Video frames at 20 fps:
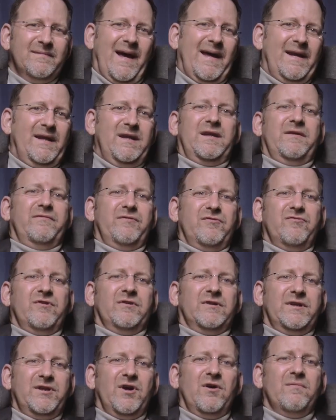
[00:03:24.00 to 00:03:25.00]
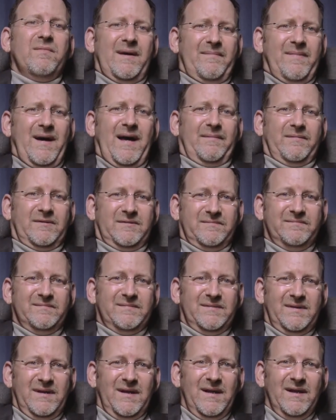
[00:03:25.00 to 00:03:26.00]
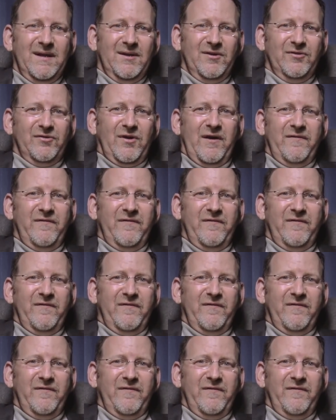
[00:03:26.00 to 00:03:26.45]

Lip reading: I didn't even really know my Bible. So